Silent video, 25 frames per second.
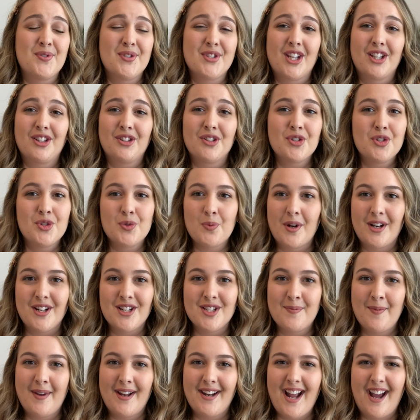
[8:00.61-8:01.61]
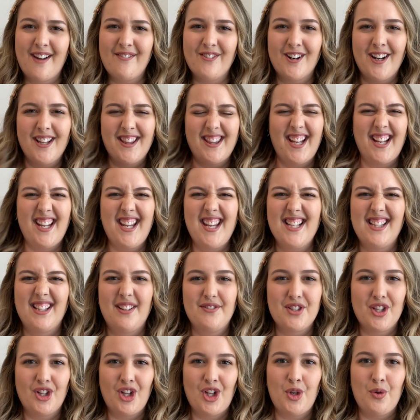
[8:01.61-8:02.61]
was like the sweetest man ever. I think he
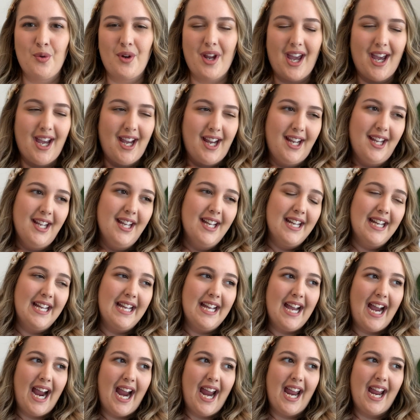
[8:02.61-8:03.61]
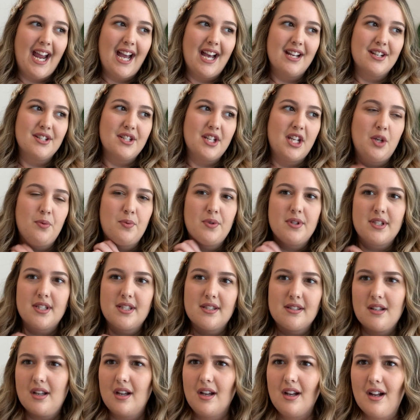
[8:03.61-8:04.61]
lives in the UK, and he
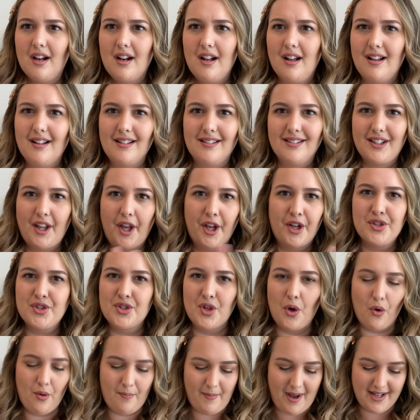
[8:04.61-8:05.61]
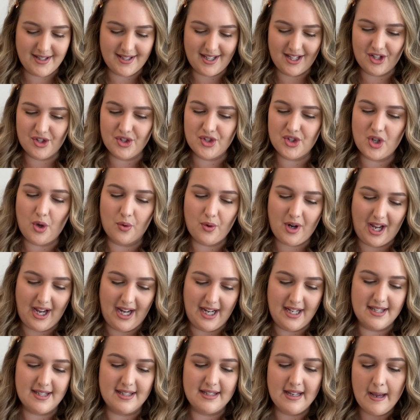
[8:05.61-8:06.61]
was like so amazing and so
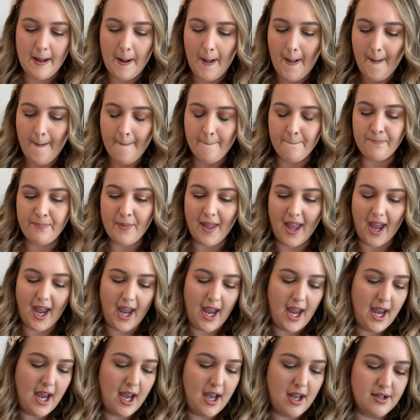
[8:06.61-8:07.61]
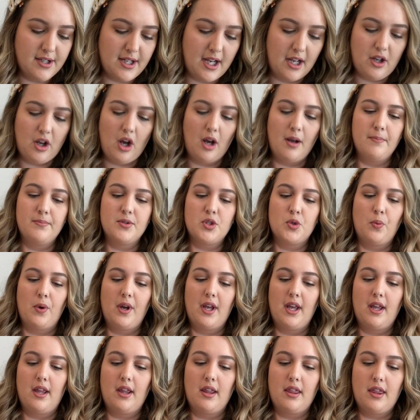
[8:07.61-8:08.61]
nice. And it comes
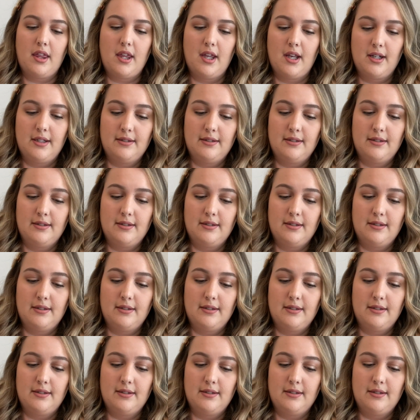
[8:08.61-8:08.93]
with,